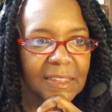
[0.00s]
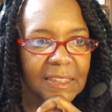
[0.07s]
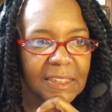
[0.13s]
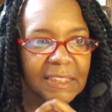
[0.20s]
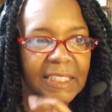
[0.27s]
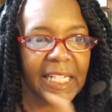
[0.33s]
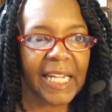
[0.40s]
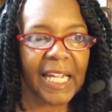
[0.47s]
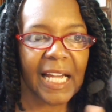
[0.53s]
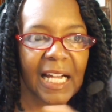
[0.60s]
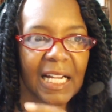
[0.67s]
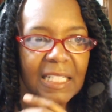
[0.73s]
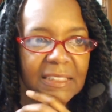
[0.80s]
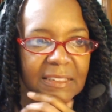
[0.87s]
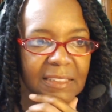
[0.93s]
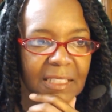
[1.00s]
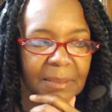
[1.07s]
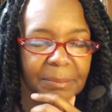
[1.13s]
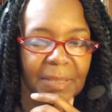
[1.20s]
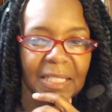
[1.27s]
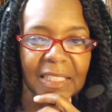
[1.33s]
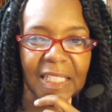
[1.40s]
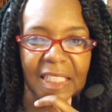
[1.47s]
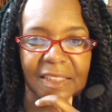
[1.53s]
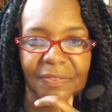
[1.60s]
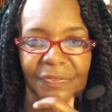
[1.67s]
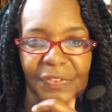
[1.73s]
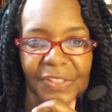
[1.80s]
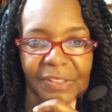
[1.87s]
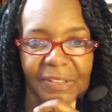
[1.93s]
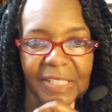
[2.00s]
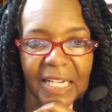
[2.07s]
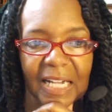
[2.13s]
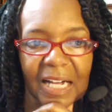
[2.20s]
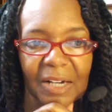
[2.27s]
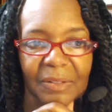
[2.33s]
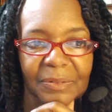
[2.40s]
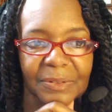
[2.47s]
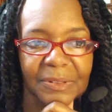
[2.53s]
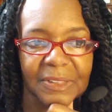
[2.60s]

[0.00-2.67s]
Yeah, something. I got to figure it out.